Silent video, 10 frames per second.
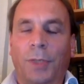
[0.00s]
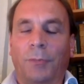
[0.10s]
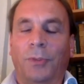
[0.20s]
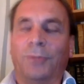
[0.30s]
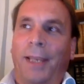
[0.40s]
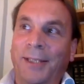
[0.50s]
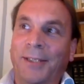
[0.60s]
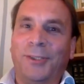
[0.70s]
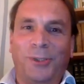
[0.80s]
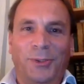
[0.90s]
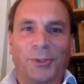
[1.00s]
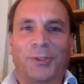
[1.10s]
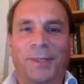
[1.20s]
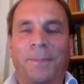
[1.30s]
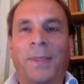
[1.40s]
I'm going to end
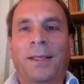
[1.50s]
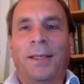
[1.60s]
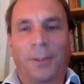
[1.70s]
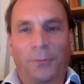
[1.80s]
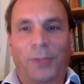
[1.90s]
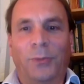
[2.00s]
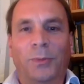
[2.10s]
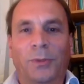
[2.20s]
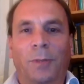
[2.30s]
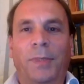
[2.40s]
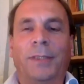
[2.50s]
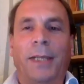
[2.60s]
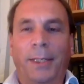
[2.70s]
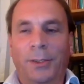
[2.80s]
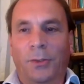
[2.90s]
introducing uh, Fallou Ngom and
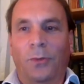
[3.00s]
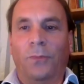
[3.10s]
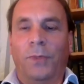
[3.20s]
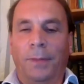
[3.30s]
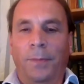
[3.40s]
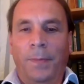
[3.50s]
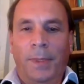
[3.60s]
hand over